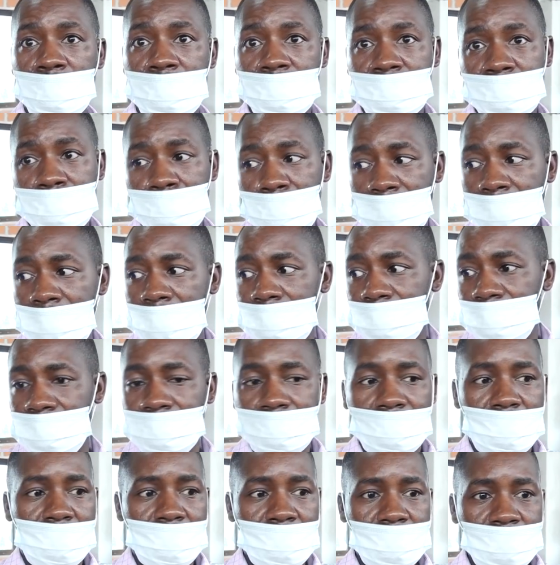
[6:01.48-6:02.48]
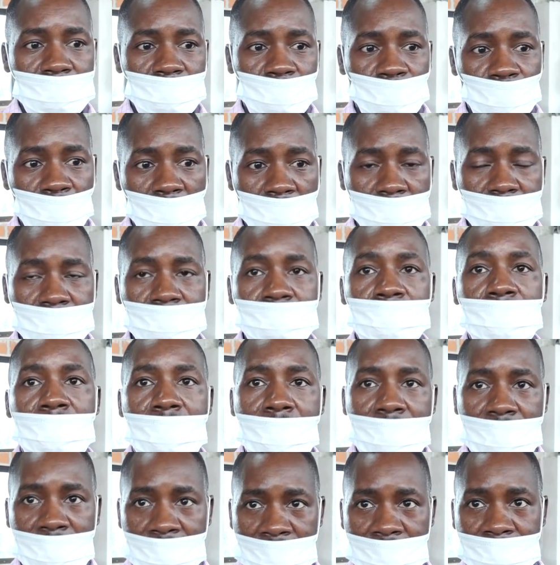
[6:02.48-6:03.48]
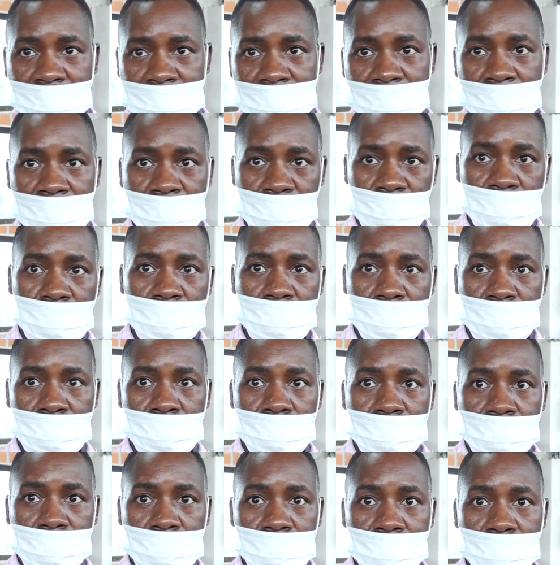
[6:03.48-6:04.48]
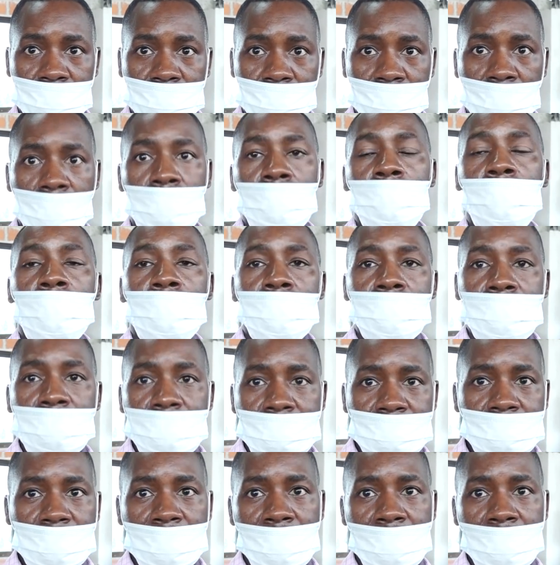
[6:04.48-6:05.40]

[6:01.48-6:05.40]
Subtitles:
the SIM cards in these phones are Airtel. These